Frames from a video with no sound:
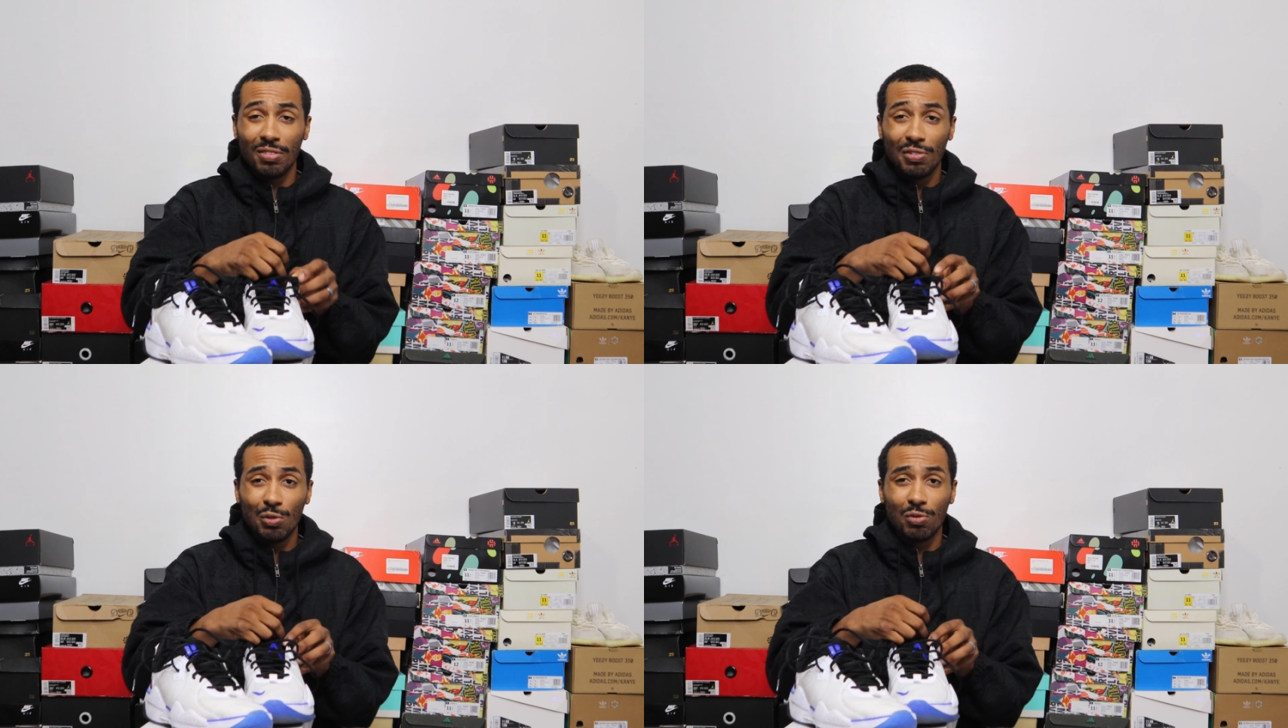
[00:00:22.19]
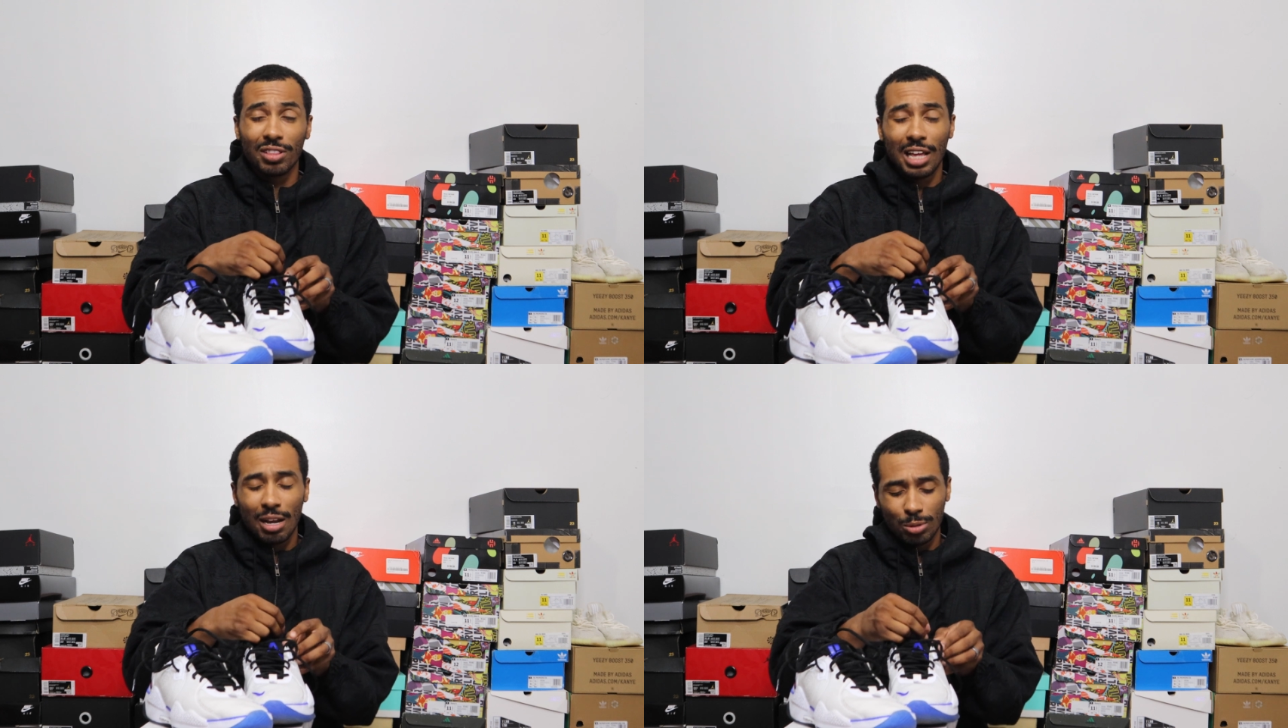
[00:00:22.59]
if
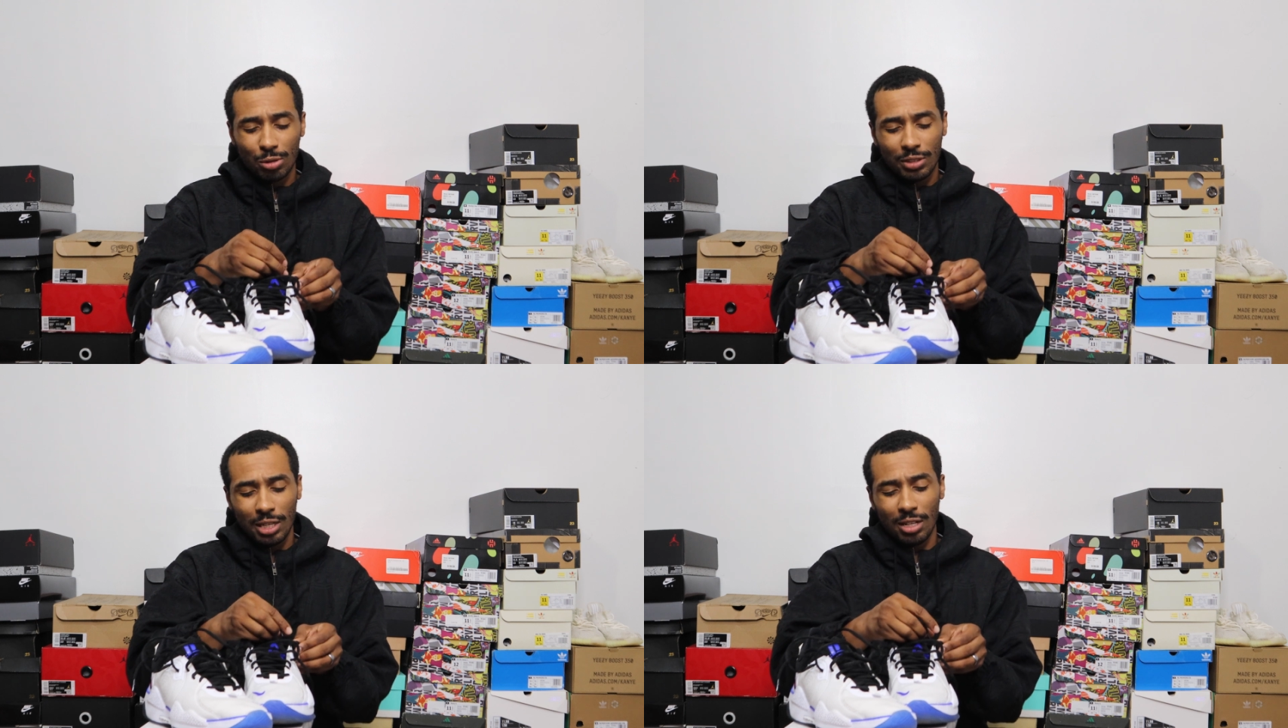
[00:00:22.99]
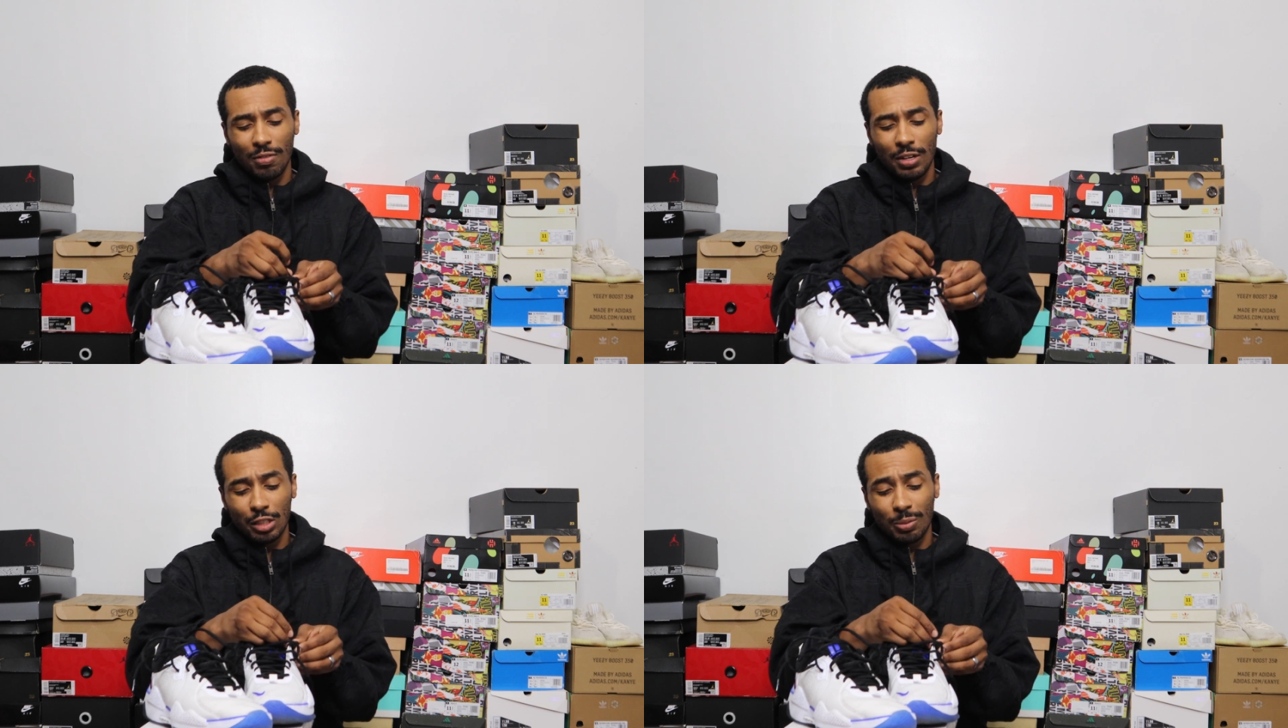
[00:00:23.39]
you've liked what you've seen in
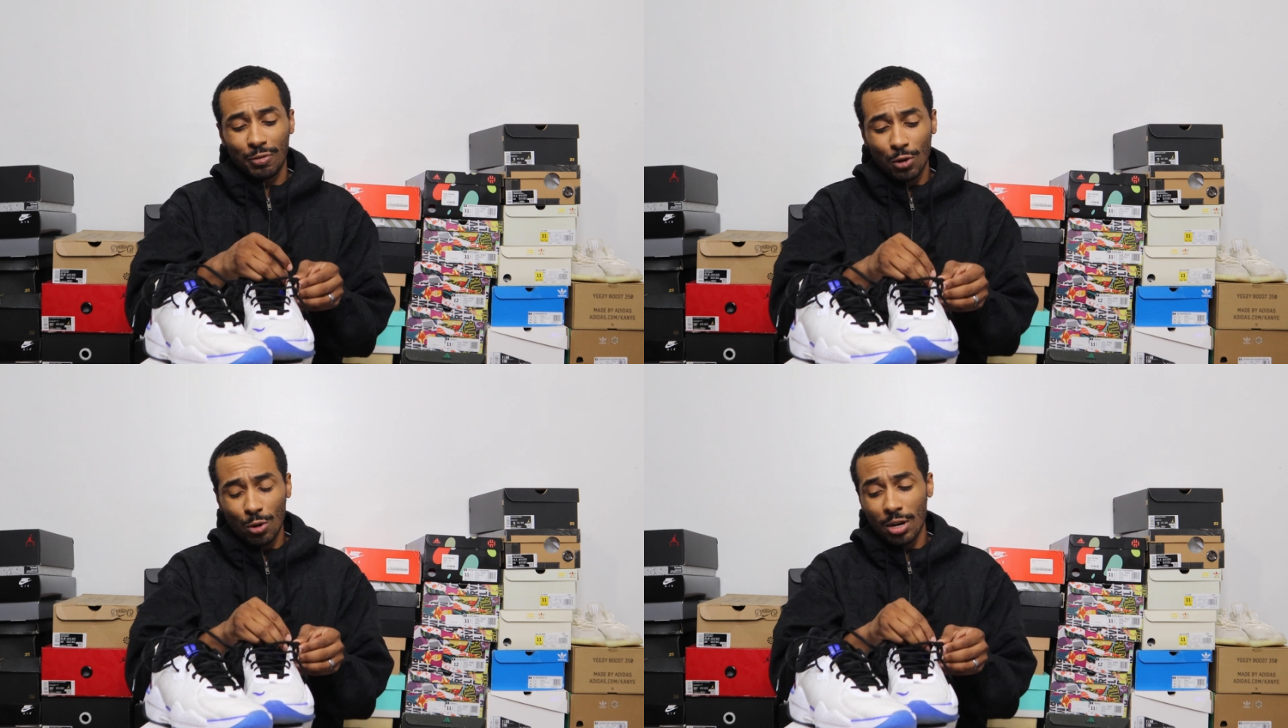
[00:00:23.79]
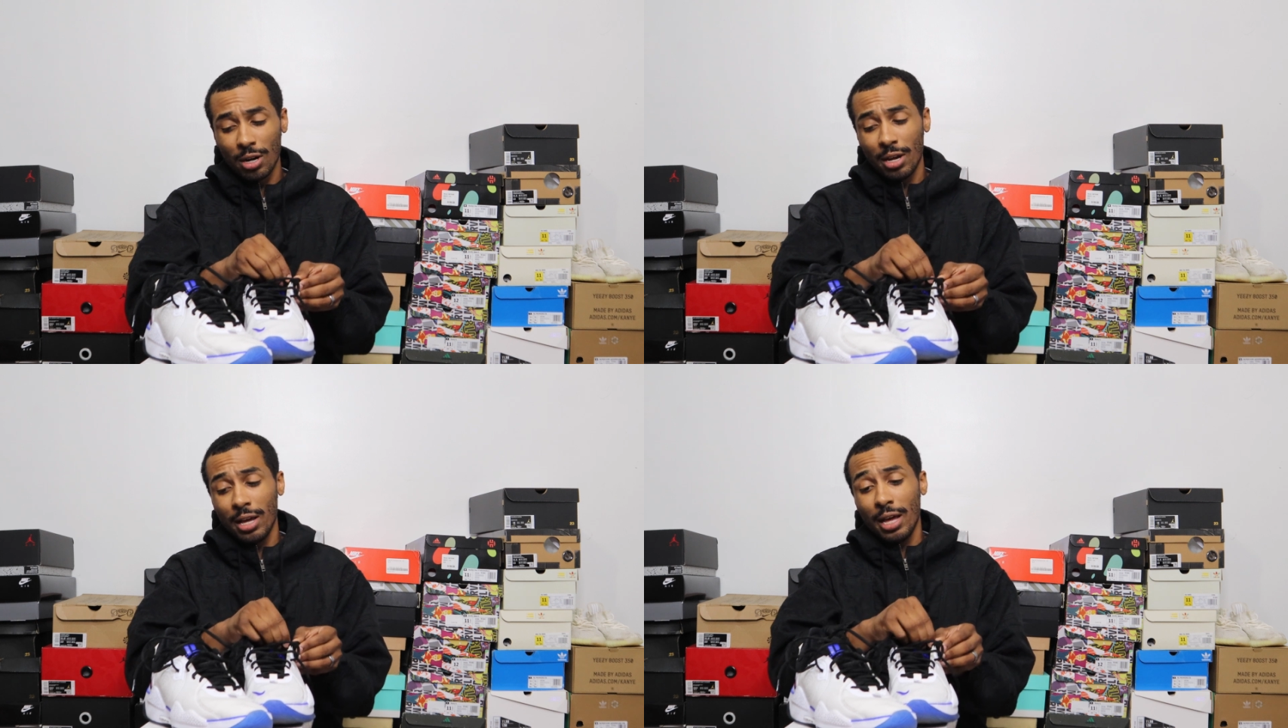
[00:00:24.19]
the videos before,